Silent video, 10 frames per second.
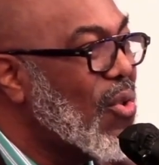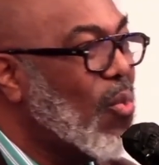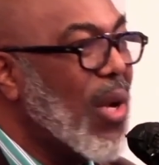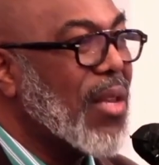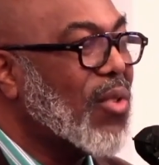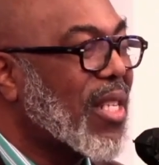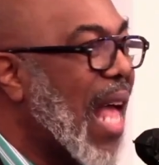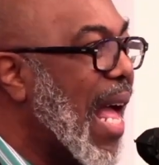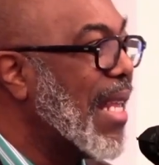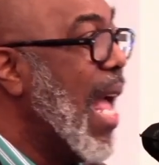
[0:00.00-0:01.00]
What
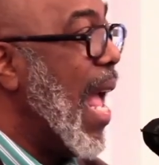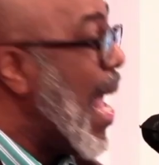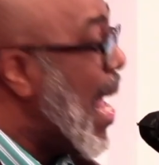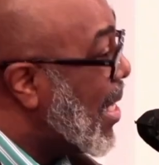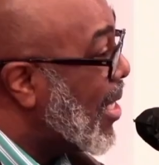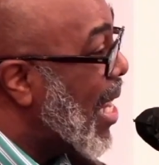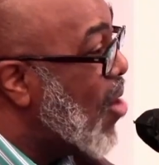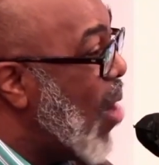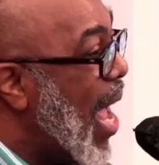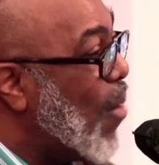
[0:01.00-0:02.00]
sign uh, you
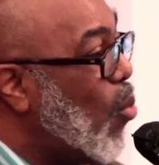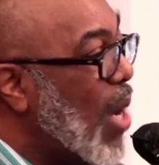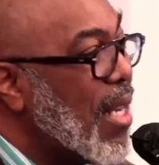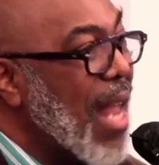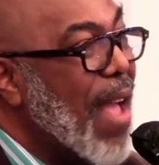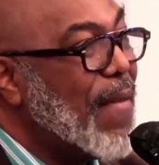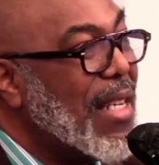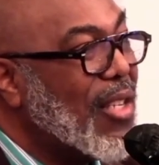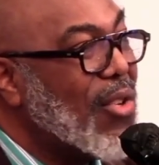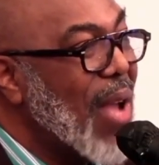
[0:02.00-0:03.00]
have? What evidence
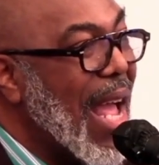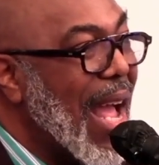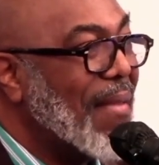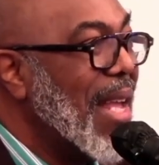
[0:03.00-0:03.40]
do you have?